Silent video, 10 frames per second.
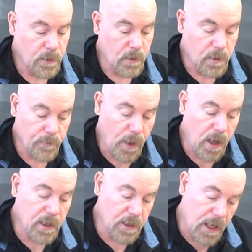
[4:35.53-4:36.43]
Her
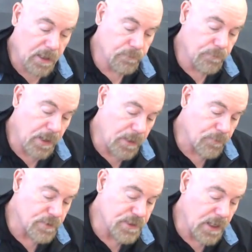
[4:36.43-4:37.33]
pa had had
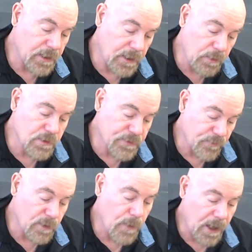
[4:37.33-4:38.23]
papers saying he was
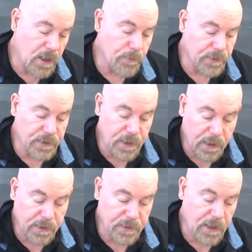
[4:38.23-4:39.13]
free back up in
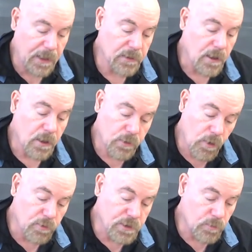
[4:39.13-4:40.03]
Connecticut at
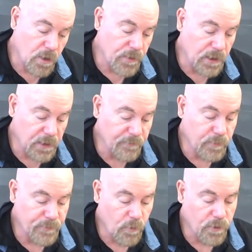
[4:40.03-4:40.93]
Groton, where they lived
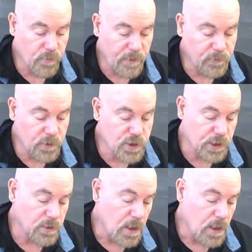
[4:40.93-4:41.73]
before the Revolution,